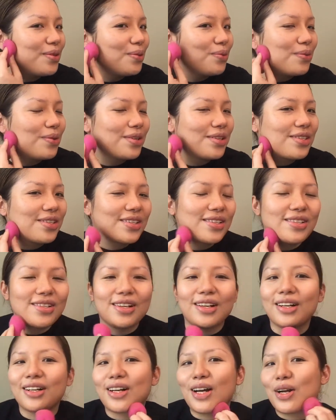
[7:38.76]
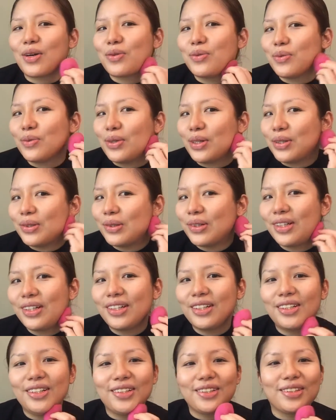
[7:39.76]
world,
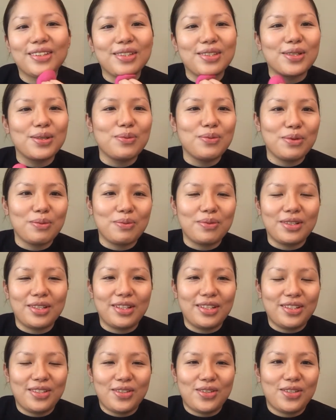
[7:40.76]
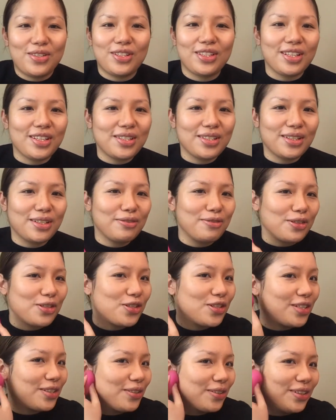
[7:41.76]
the term will be she doesn't give a
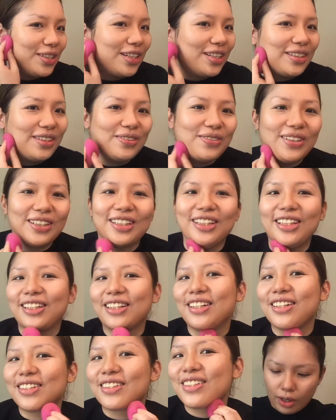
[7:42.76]
shit on anyone, I guess.